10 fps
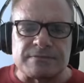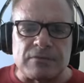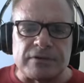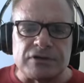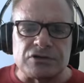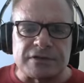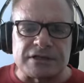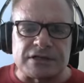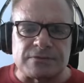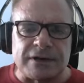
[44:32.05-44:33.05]
but
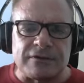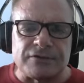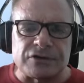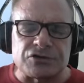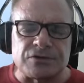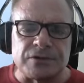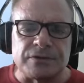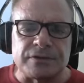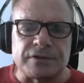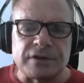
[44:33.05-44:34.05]
rejoices whenever the
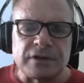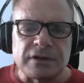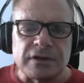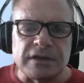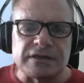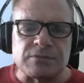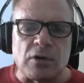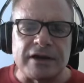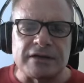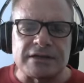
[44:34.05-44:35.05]
truth is
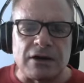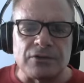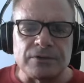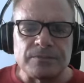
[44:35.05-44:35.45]
wins out.